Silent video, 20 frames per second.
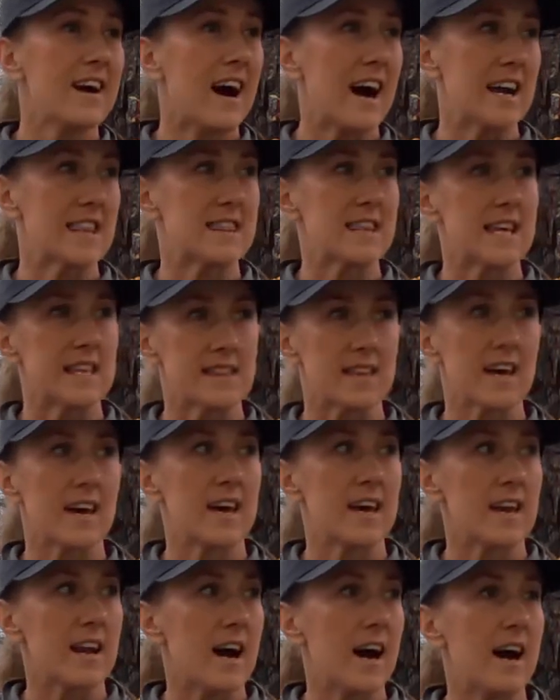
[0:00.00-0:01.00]
I think
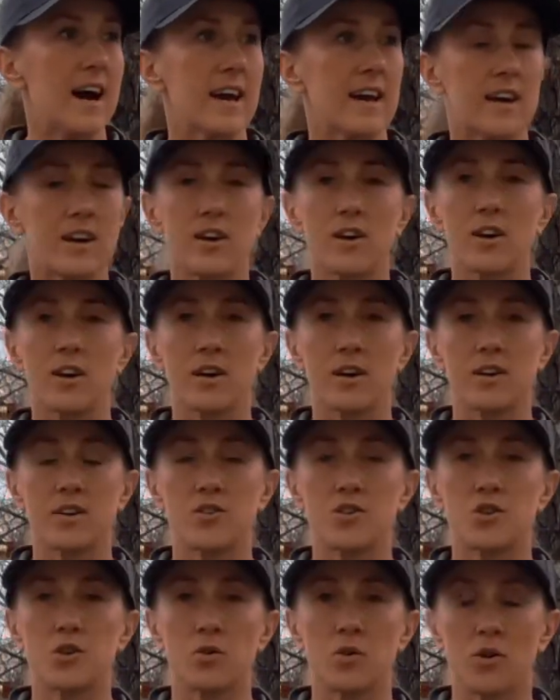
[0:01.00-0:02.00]
that I could
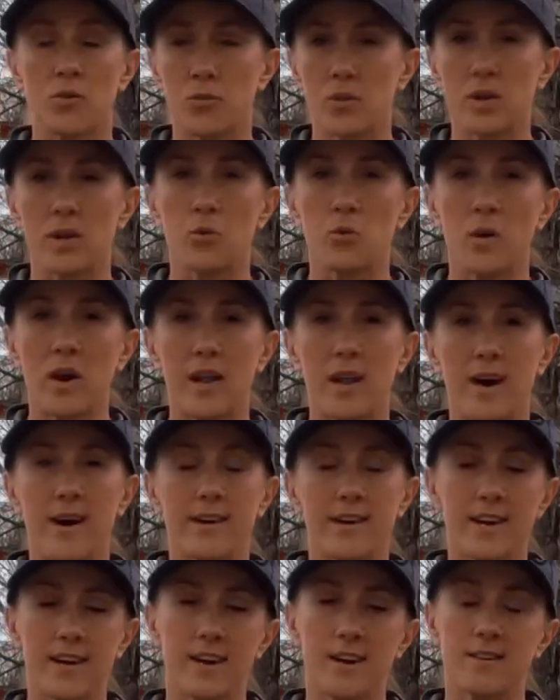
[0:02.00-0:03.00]
shoot really well
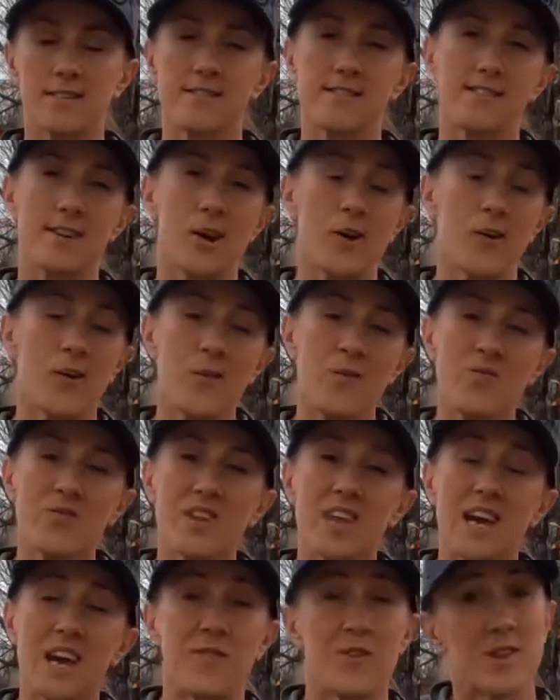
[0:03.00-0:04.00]
out here. So
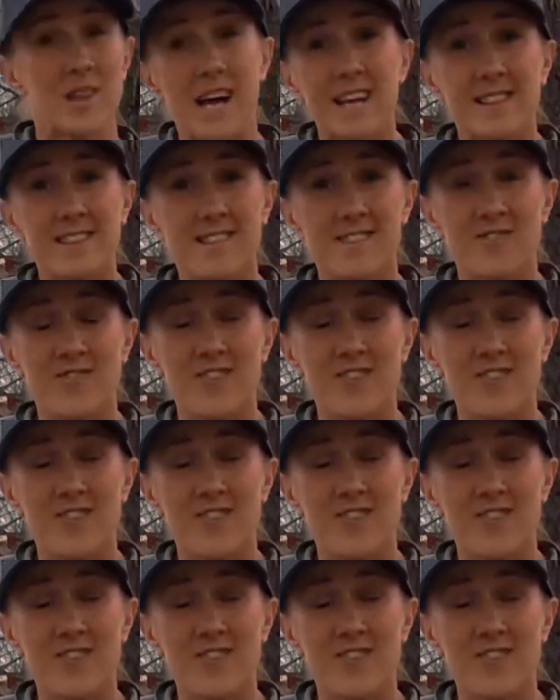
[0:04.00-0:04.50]
if you like this